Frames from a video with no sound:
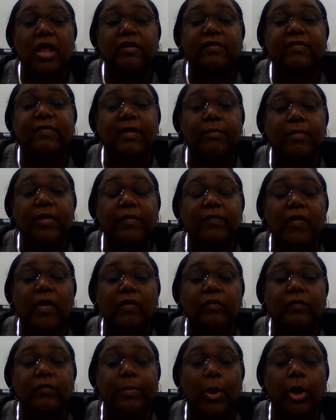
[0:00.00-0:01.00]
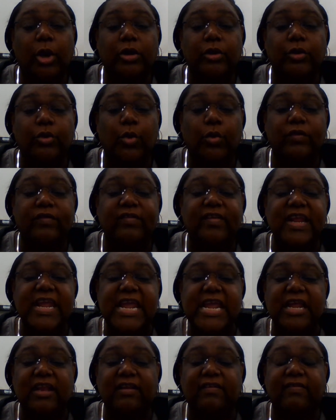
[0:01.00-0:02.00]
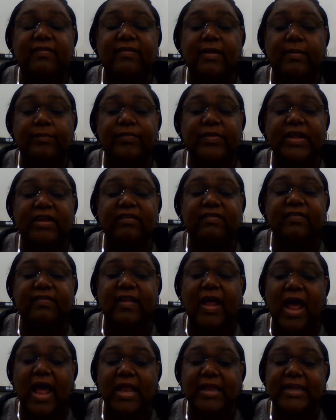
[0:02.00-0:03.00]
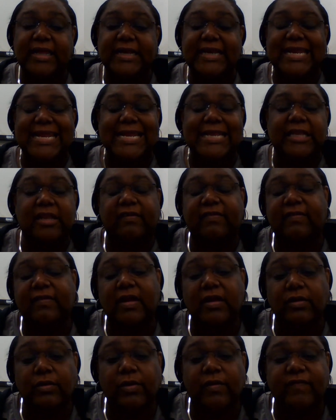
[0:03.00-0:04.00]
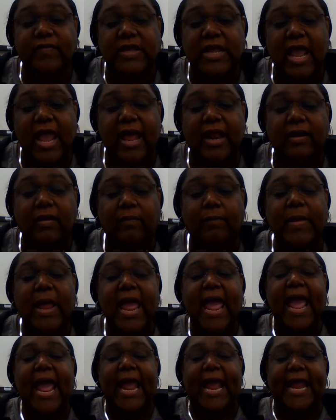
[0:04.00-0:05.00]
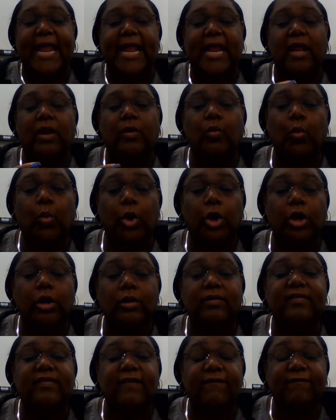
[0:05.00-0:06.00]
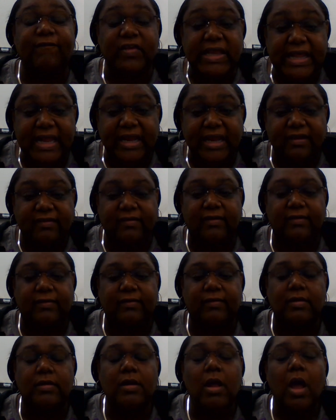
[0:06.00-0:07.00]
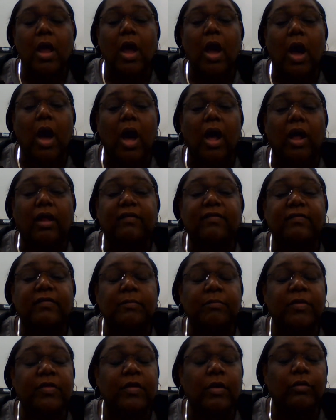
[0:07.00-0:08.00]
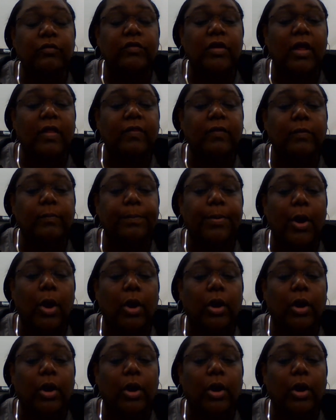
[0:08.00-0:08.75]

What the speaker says: Some of those particles hit something solid in the center of the atom and were deflected. Some of those other